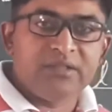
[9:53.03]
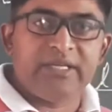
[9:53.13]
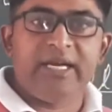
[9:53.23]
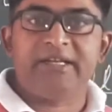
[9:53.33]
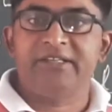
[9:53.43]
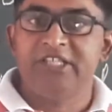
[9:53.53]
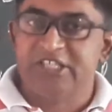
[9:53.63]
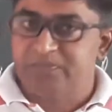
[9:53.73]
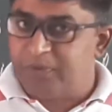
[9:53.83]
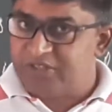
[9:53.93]
that
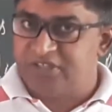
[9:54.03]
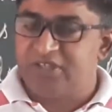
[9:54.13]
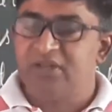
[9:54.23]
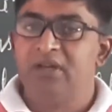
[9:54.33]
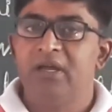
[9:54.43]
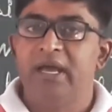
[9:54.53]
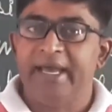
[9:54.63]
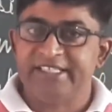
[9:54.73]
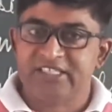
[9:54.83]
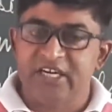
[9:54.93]
this person
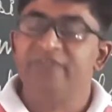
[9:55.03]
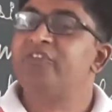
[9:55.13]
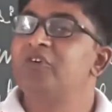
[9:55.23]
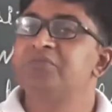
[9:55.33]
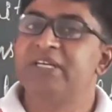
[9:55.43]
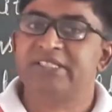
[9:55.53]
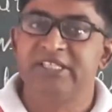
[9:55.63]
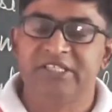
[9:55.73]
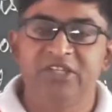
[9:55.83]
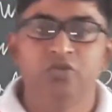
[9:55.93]
has come from the
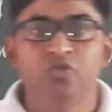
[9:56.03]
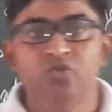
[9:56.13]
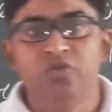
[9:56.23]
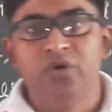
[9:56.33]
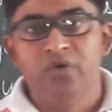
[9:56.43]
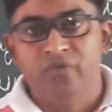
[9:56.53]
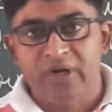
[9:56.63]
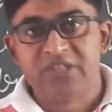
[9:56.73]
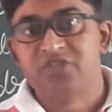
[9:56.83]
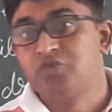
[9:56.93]
city who
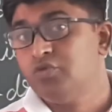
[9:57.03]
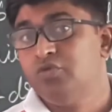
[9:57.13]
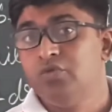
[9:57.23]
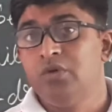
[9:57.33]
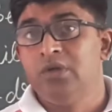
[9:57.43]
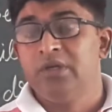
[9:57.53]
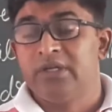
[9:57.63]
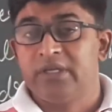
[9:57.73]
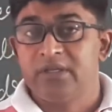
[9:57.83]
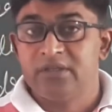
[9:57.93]
wants to
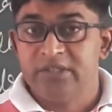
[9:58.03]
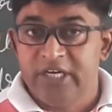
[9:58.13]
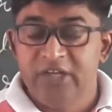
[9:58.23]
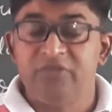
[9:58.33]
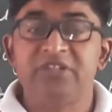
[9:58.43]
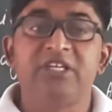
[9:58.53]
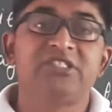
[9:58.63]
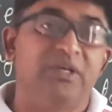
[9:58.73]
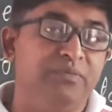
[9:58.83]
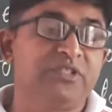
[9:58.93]
deliver the
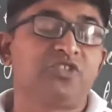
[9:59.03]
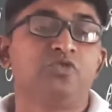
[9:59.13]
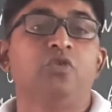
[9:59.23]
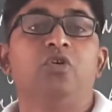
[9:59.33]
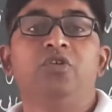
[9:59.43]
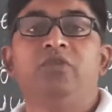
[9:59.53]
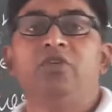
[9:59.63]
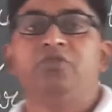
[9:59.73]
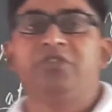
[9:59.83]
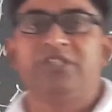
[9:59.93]
summons to Oliver
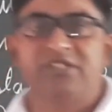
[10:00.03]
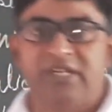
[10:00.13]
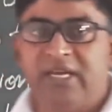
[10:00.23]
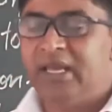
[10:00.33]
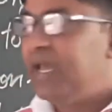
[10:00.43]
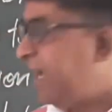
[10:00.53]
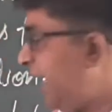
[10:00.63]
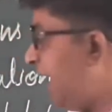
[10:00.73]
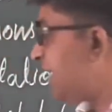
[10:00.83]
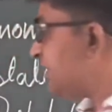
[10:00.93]
Lutkins.
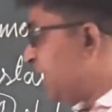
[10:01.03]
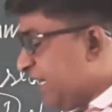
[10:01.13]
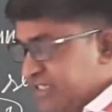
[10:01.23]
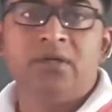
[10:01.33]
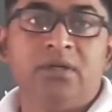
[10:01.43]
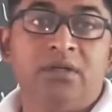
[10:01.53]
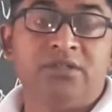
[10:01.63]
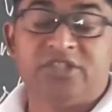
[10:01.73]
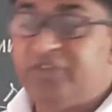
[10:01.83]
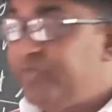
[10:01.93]
At that,
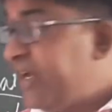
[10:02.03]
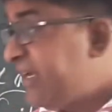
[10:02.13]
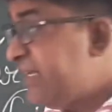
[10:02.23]
she went